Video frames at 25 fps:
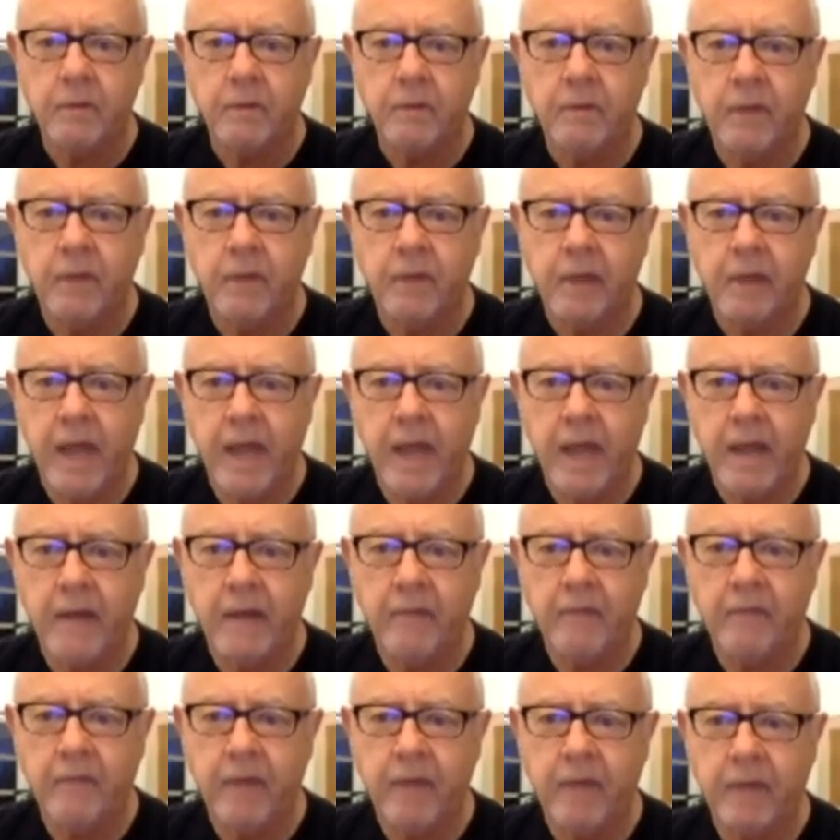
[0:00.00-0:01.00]
they had
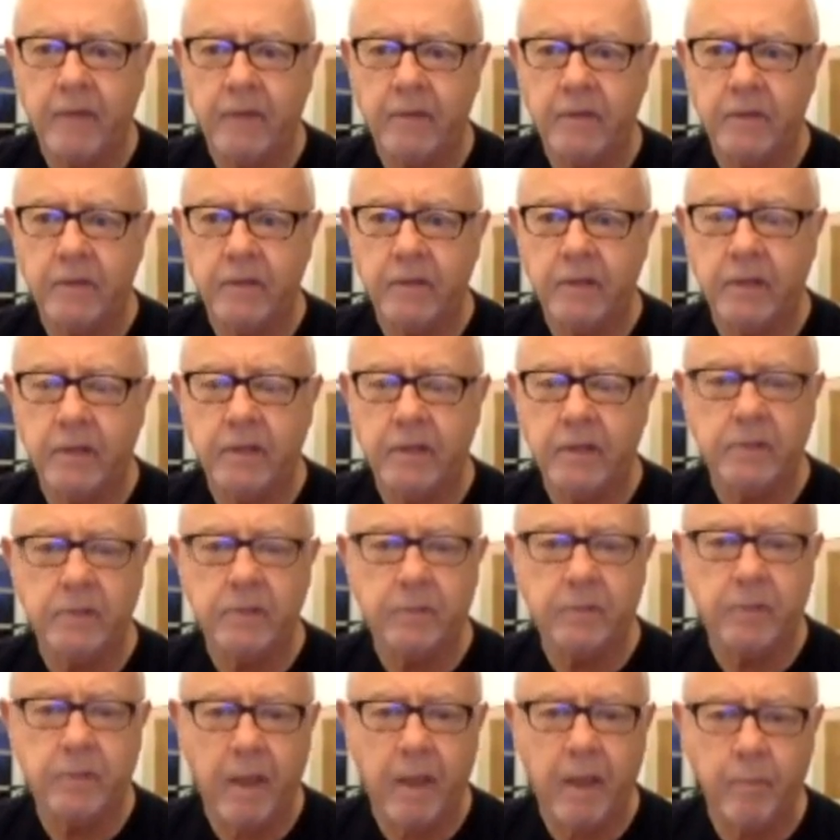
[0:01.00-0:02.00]
an event in
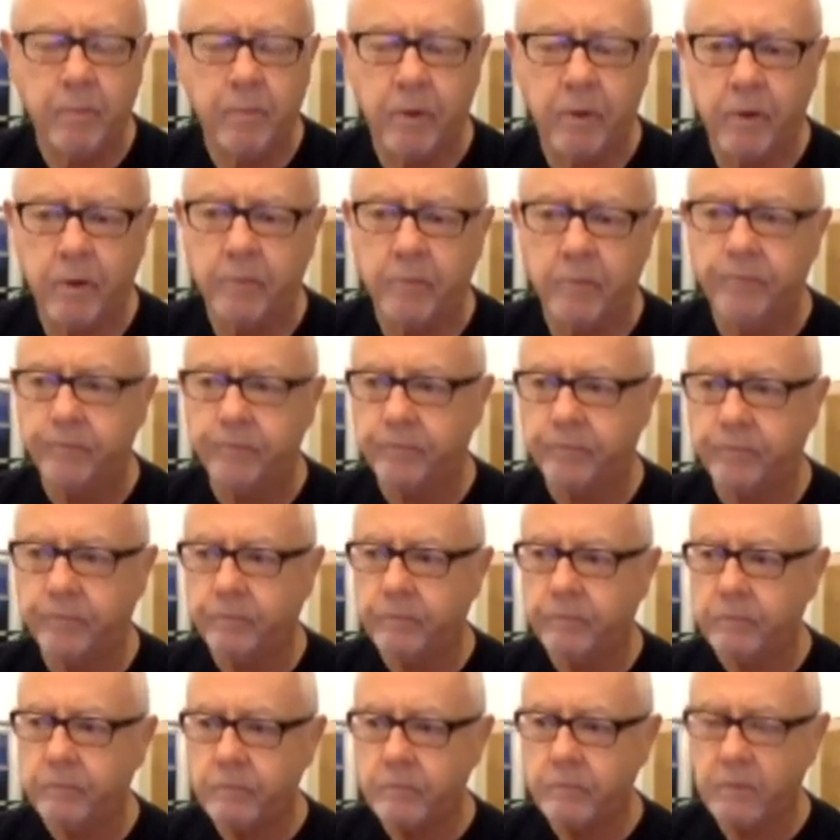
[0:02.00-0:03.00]
September.
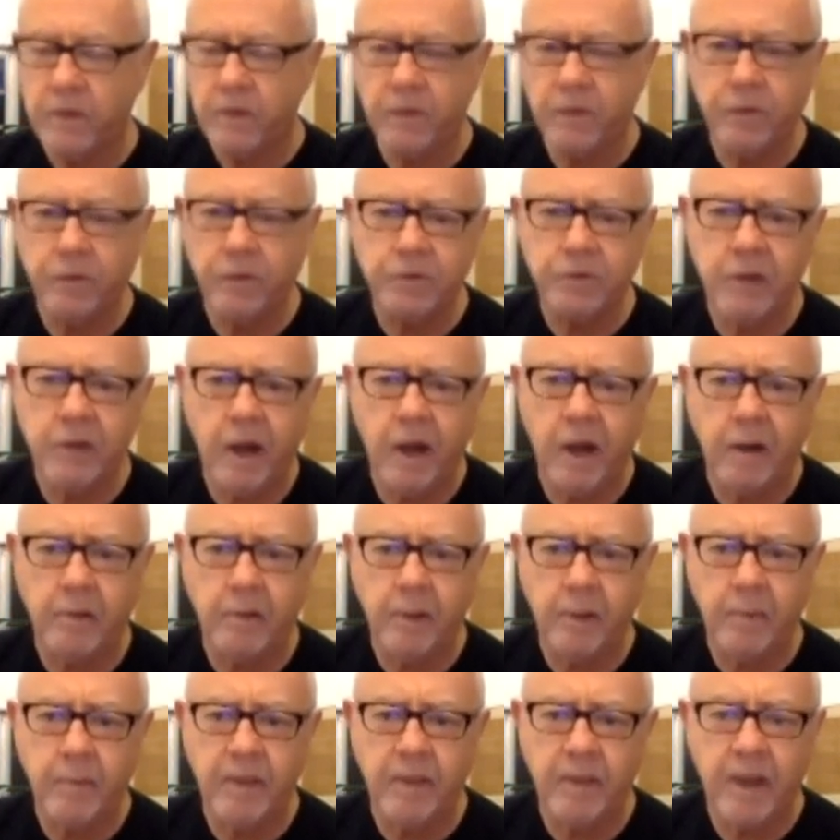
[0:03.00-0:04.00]
There's
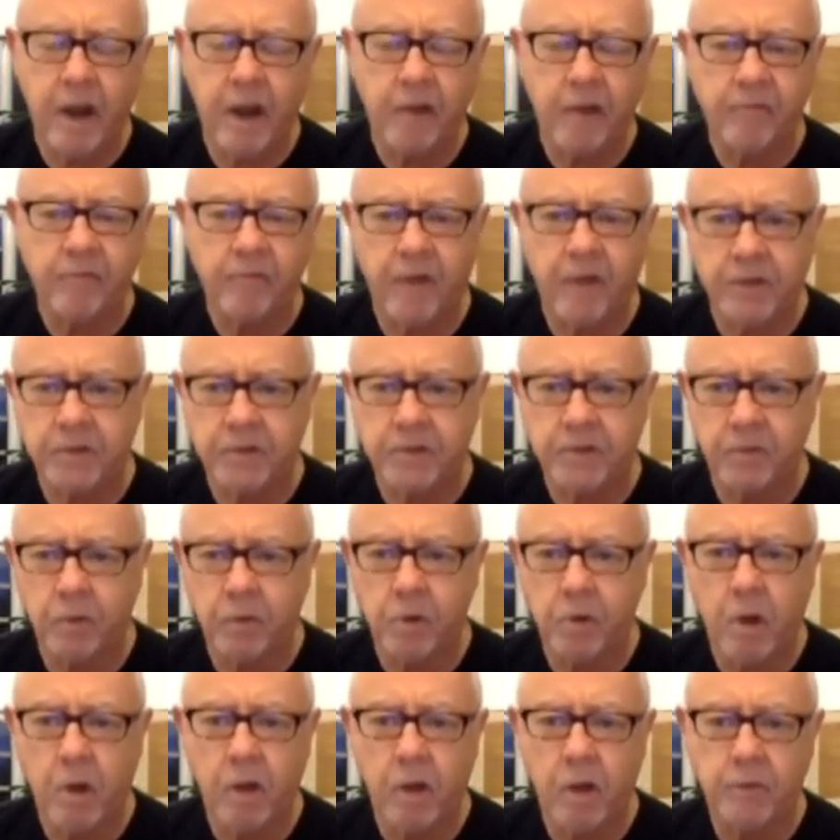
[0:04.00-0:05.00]
a big art
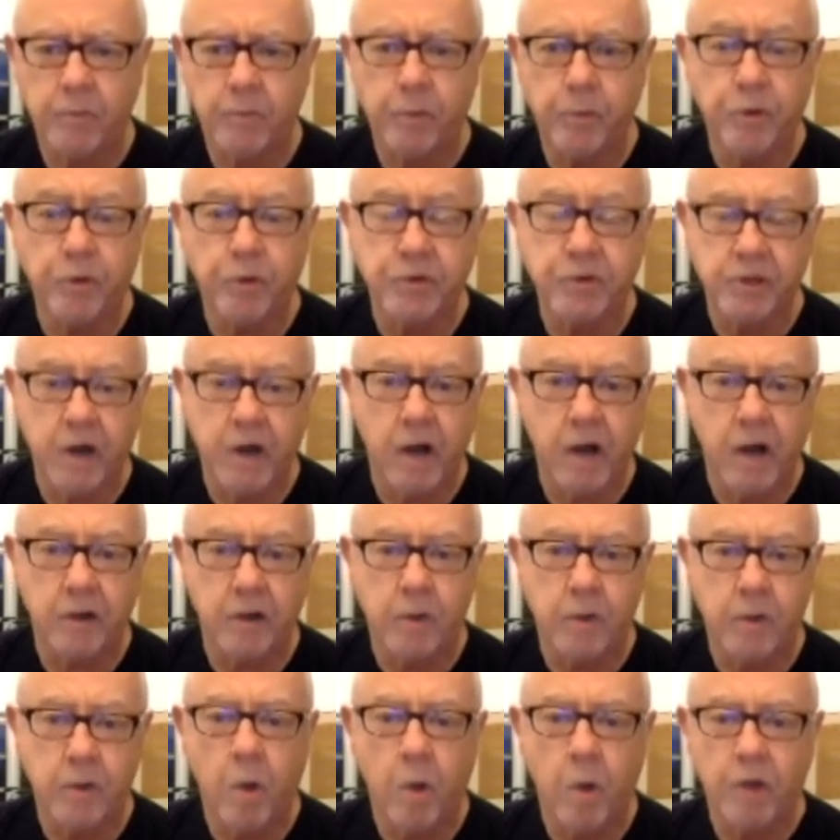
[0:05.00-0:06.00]
festival called Birds and Art
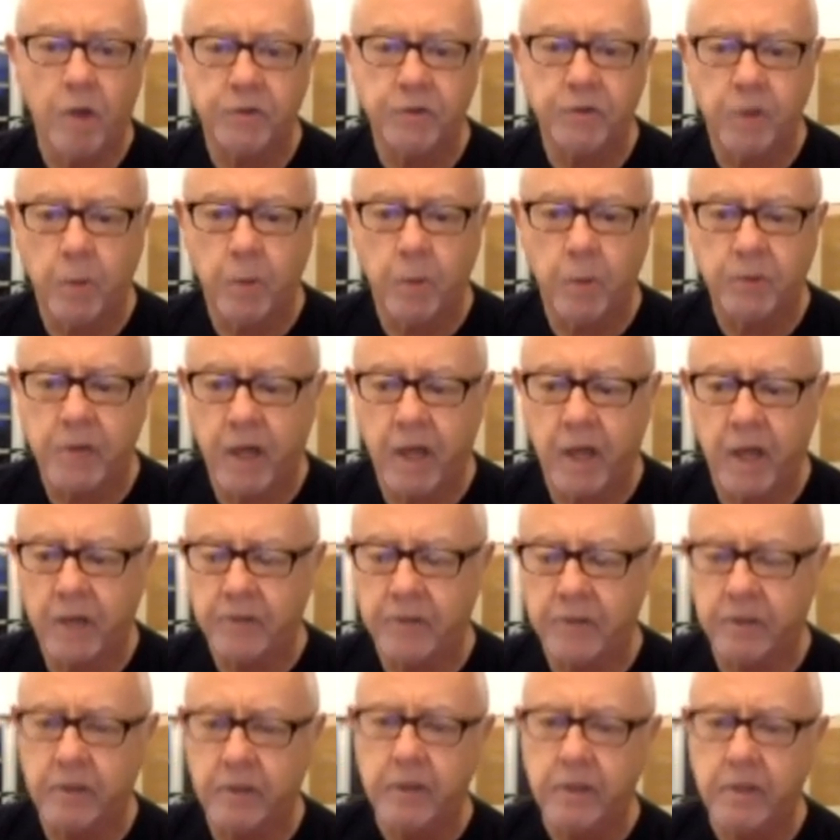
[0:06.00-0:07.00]
in Wausau,
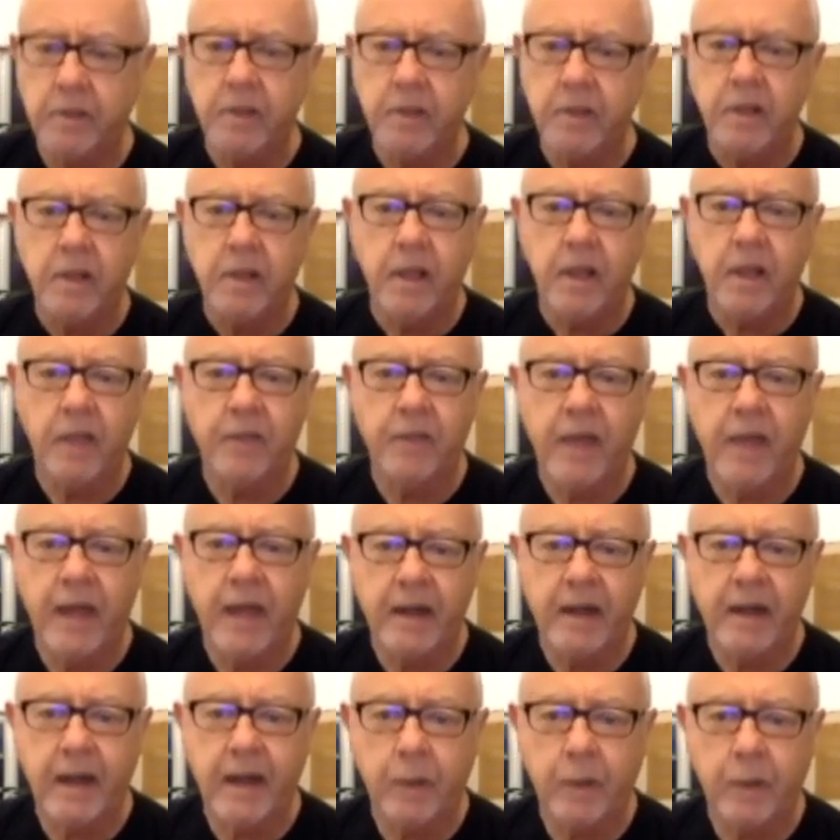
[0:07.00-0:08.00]
Wisconsin, and they
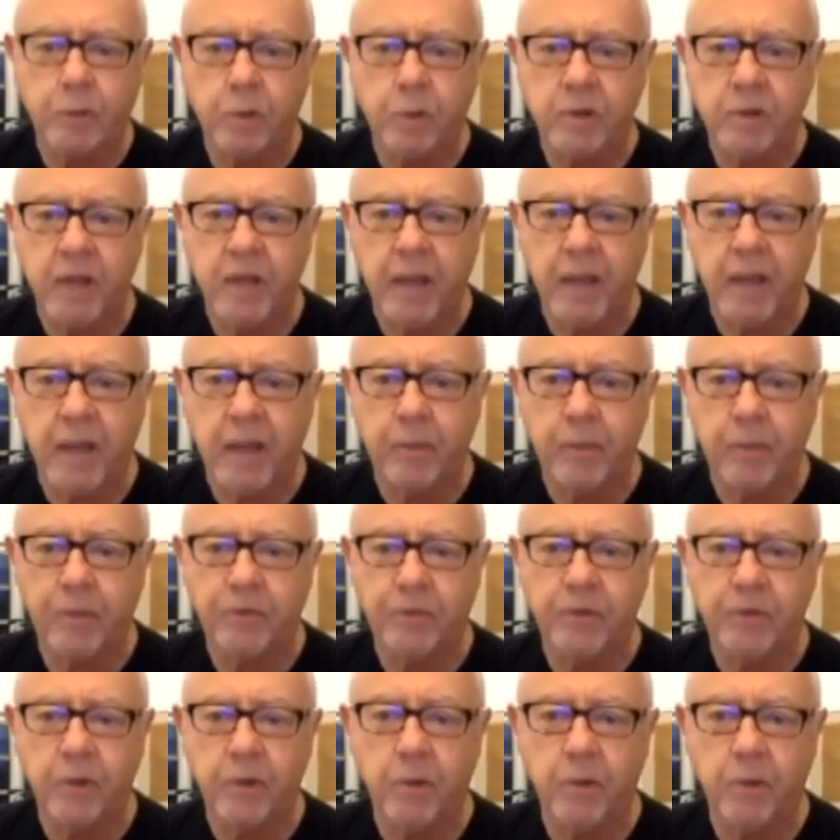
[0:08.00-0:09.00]
had an outdoor
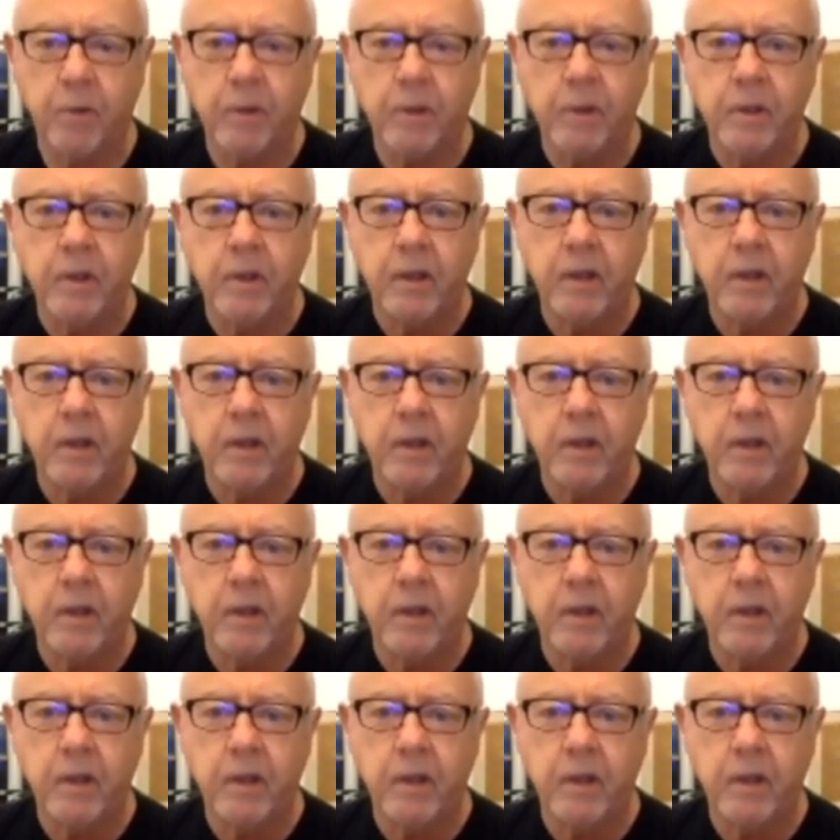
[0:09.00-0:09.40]
table. So